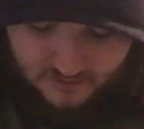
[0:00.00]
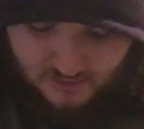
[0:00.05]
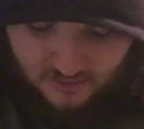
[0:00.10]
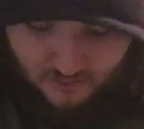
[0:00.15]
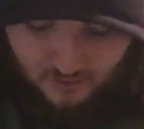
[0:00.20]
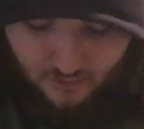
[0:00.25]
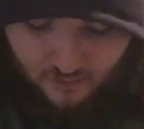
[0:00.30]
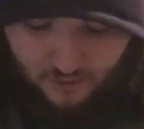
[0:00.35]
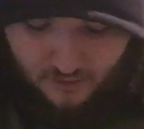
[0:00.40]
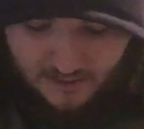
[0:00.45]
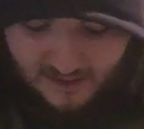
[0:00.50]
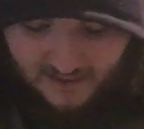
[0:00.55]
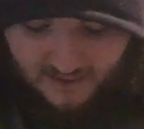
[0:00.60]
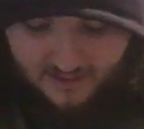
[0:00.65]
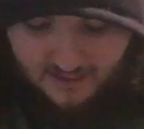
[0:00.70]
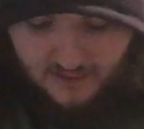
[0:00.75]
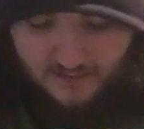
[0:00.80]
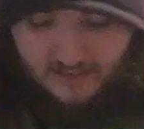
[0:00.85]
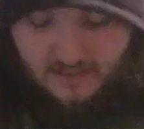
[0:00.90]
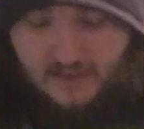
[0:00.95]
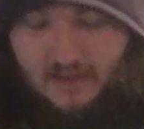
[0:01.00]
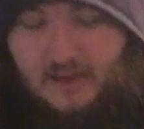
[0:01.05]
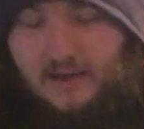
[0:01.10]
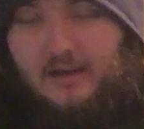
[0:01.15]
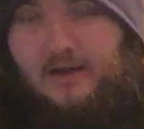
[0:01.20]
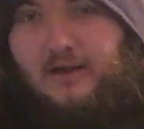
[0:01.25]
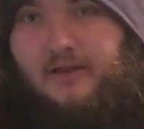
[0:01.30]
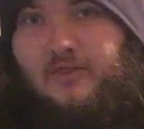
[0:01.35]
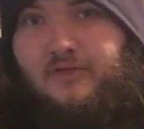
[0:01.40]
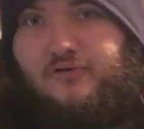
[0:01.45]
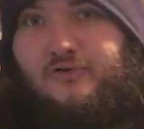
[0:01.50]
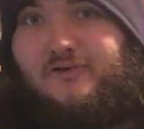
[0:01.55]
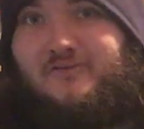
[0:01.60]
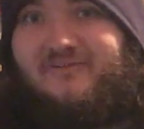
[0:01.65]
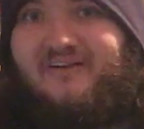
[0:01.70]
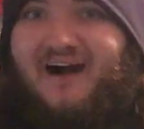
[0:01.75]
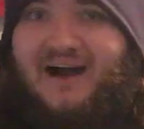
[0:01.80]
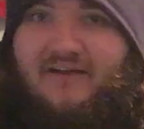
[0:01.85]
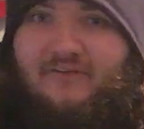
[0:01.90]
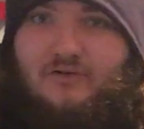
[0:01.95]
and Drew Gulak. The
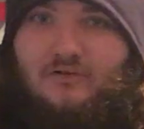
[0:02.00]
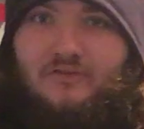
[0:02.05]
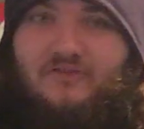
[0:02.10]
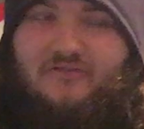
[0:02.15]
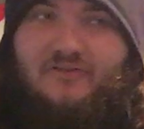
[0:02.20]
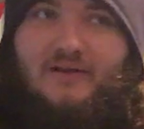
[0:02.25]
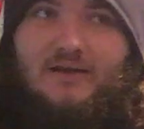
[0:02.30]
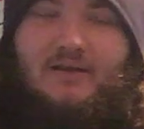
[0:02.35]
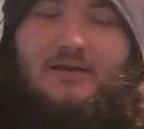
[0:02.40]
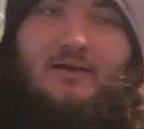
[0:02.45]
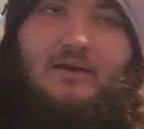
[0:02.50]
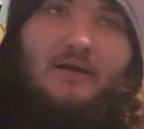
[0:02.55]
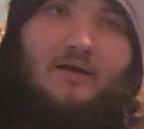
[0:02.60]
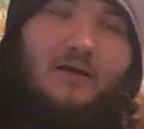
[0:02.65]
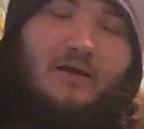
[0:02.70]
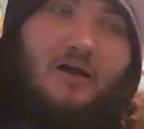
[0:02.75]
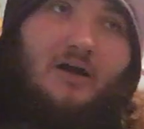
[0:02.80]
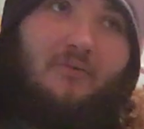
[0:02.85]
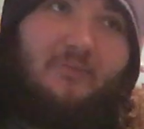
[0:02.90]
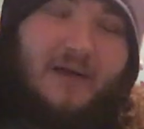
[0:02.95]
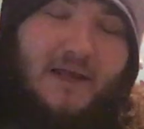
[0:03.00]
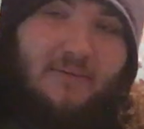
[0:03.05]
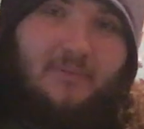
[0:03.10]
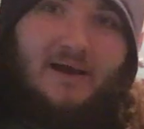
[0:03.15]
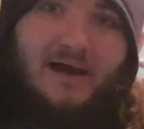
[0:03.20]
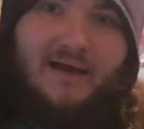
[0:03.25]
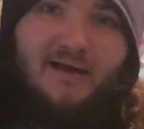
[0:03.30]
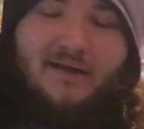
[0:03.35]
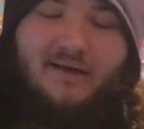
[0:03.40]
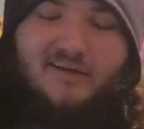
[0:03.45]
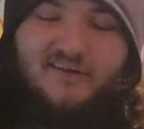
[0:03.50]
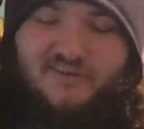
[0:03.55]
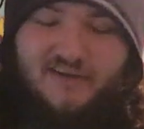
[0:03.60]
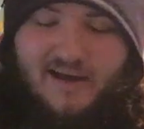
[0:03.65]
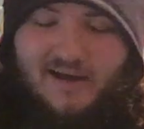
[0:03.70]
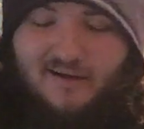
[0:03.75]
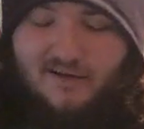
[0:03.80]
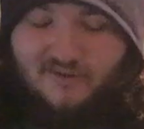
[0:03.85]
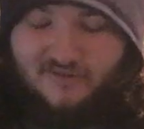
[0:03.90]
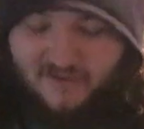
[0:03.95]
Revival got payback against
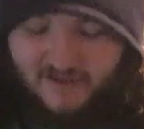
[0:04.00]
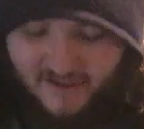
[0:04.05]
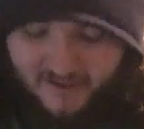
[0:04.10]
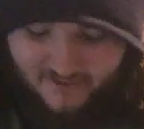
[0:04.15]
Gallows and